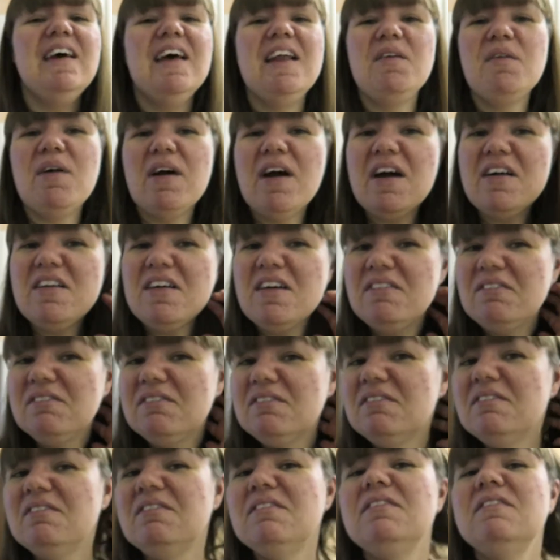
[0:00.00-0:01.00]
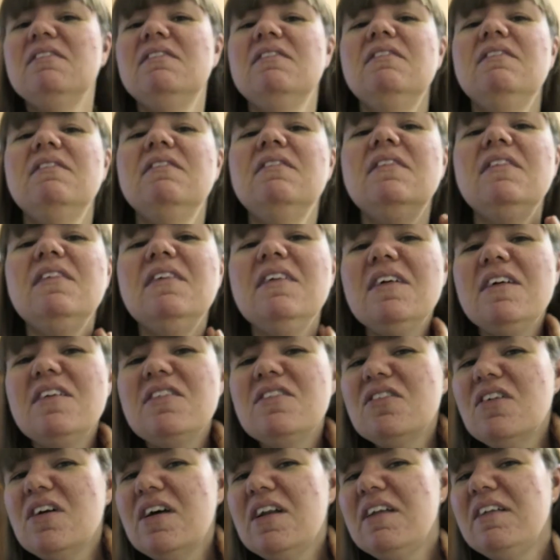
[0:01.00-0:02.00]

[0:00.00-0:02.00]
Anyway, there's not